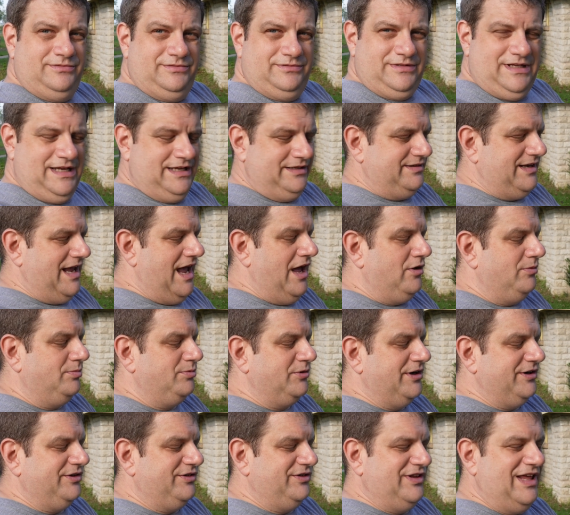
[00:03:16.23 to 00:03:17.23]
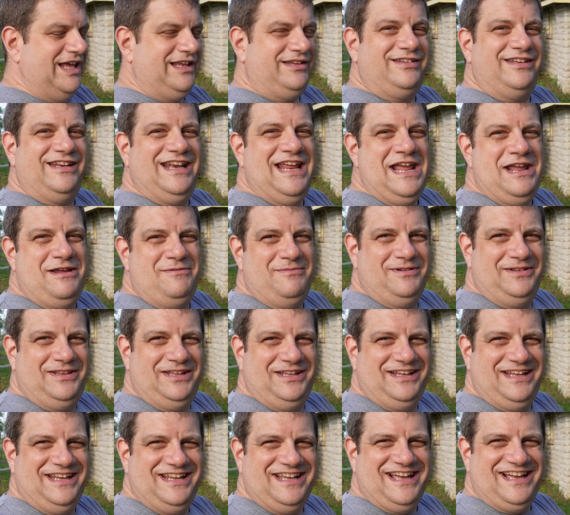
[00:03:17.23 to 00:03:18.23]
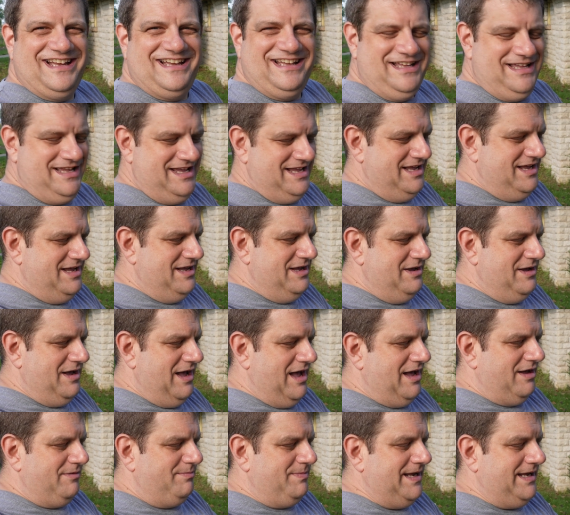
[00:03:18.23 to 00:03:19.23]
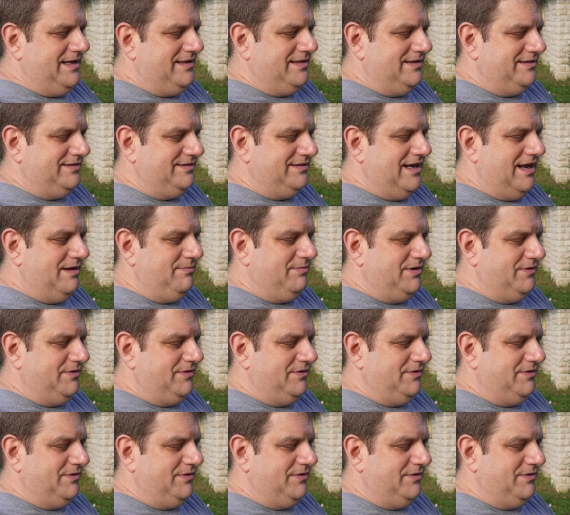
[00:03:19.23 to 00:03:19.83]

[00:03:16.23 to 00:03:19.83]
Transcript: it's Elbrus, that's the name of the peak this time.